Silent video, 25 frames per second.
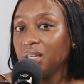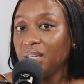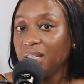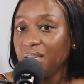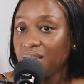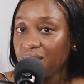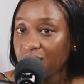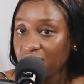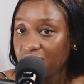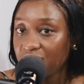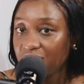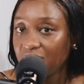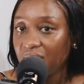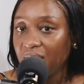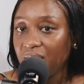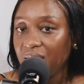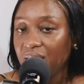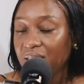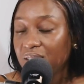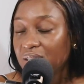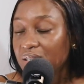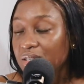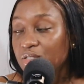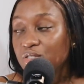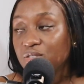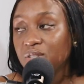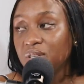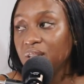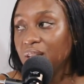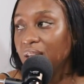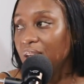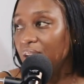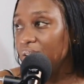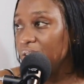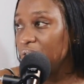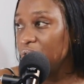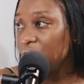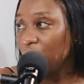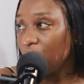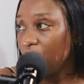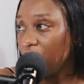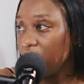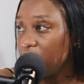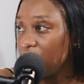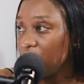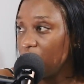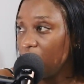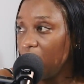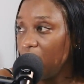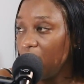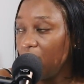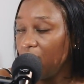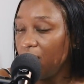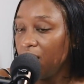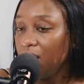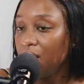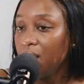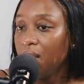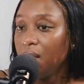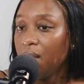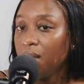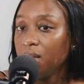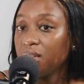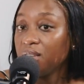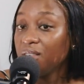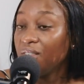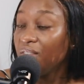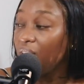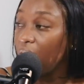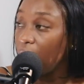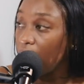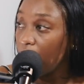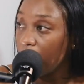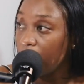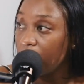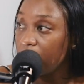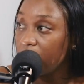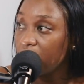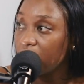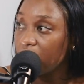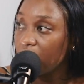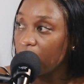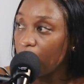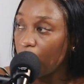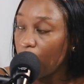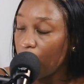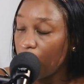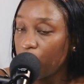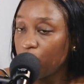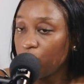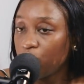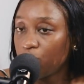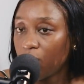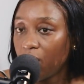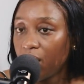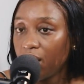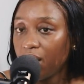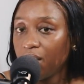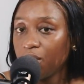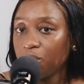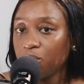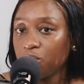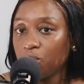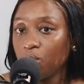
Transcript: it is an industry that's not really developed in Botswana.